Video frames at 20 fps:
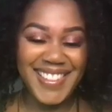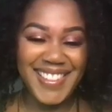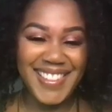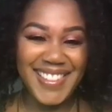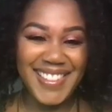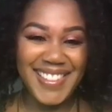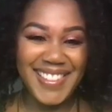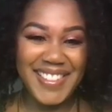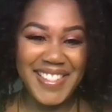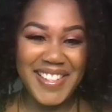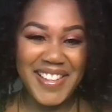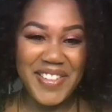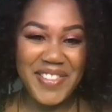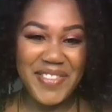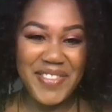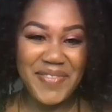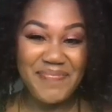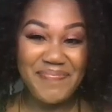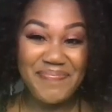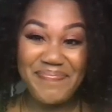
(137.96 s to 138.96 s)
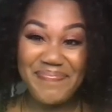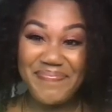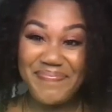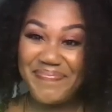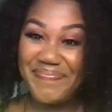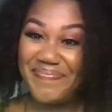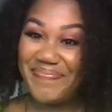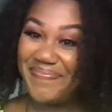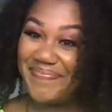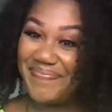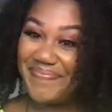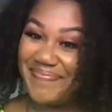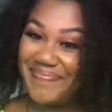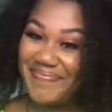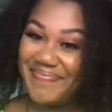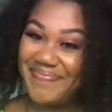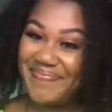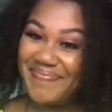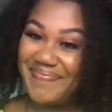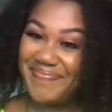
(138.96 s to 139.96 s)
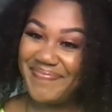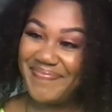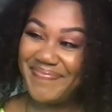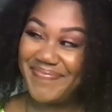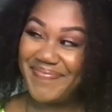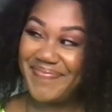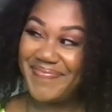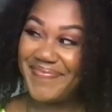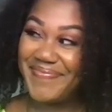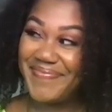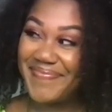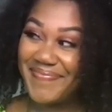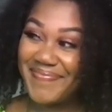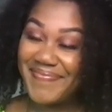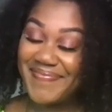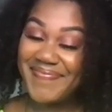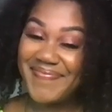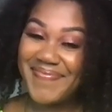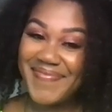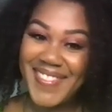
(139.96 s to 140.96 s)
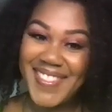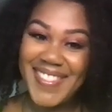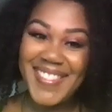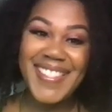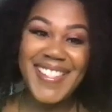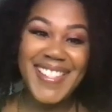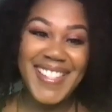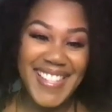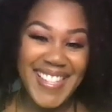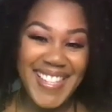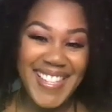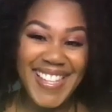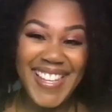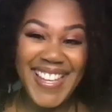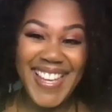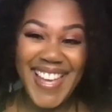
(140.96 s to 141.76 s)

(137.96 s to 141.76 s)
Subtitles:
[no speech]